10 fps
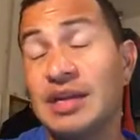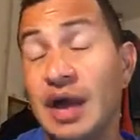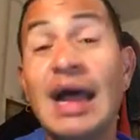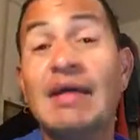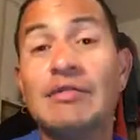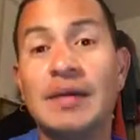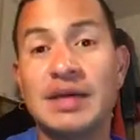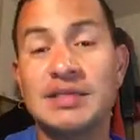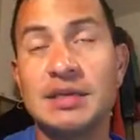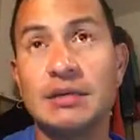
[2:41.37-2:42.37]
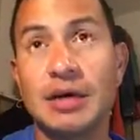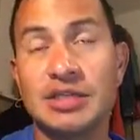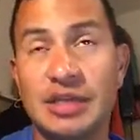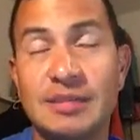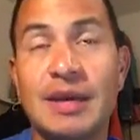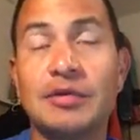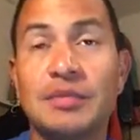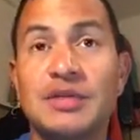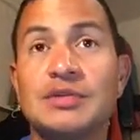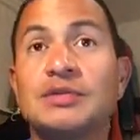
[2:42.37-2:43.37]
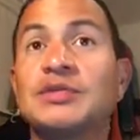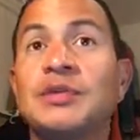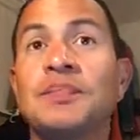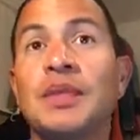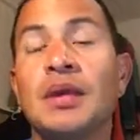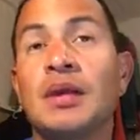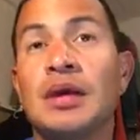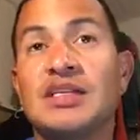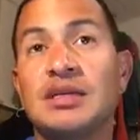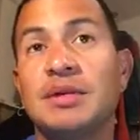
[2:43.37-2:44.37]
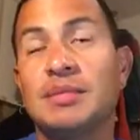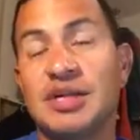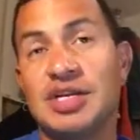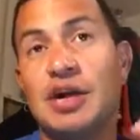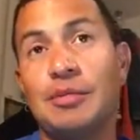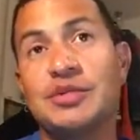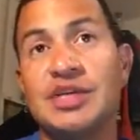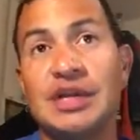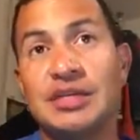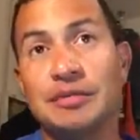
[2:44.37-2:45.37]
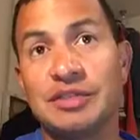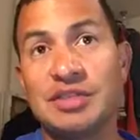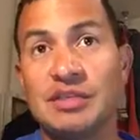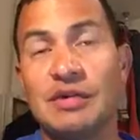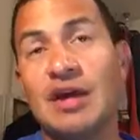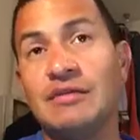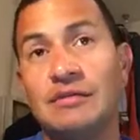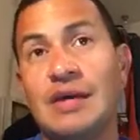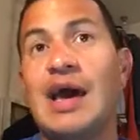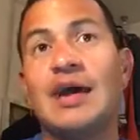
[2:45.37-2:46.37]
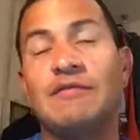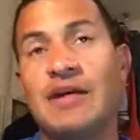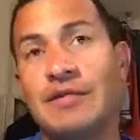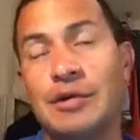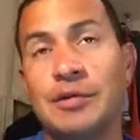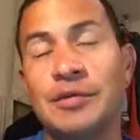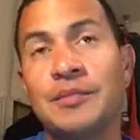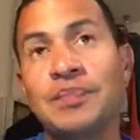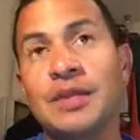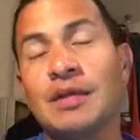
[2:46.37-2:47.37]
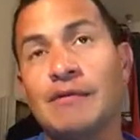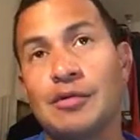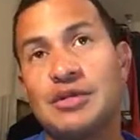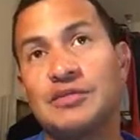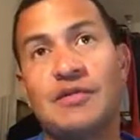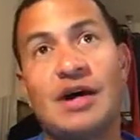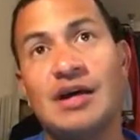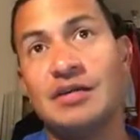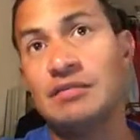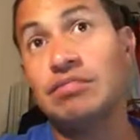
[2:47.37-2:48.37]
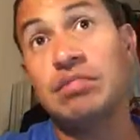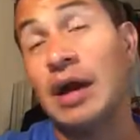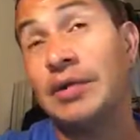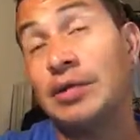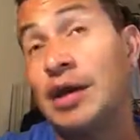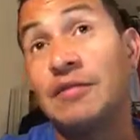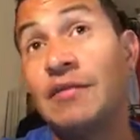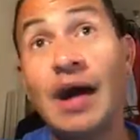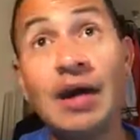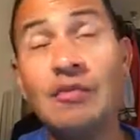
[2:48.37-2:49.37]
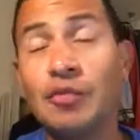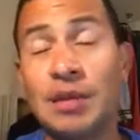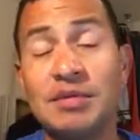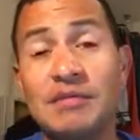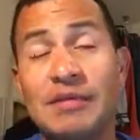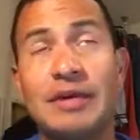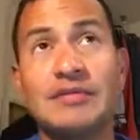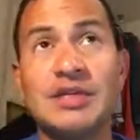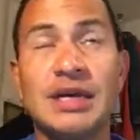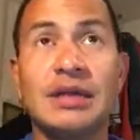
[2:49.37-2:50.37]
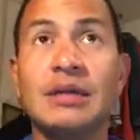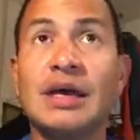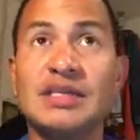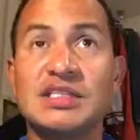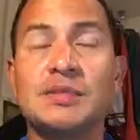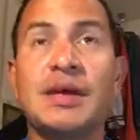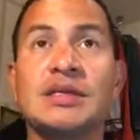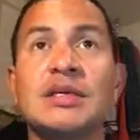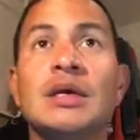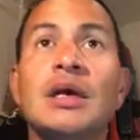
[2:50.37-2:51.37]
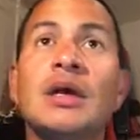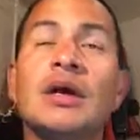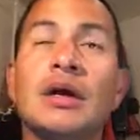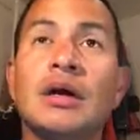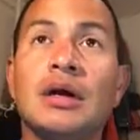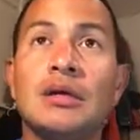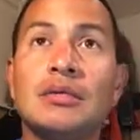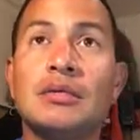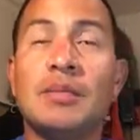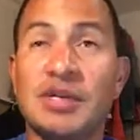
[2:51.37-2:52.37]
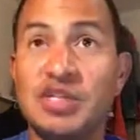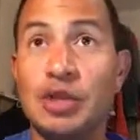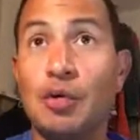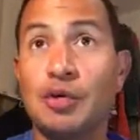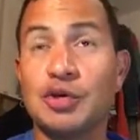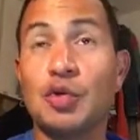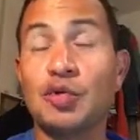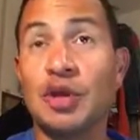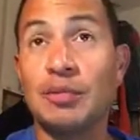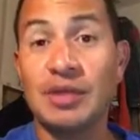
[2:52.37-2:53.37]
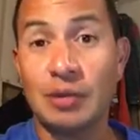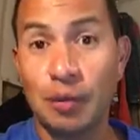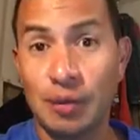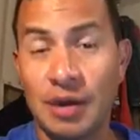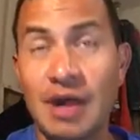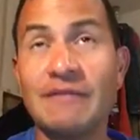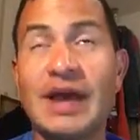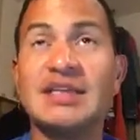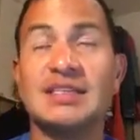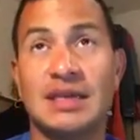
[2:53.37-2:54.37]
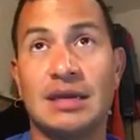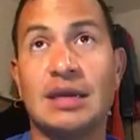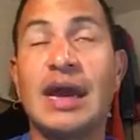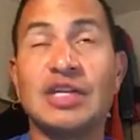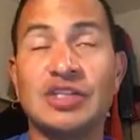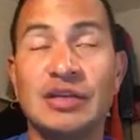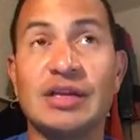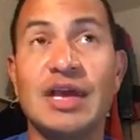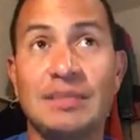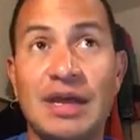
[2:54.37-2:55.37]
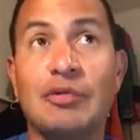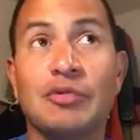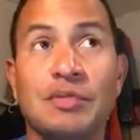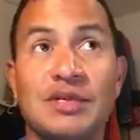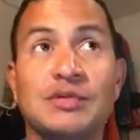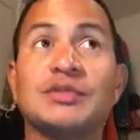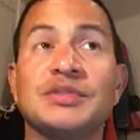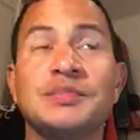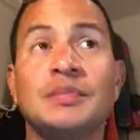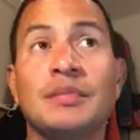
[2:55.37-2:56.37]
not have the vaccine, who actually came down with measles, it's going to be a much higher percentage. For instance, 5 out of 500 versus 5, I don't know, out of 5, or maybe 5 out of 10, I suspect. A much lower total number that were not vaccinated actually came down with measles.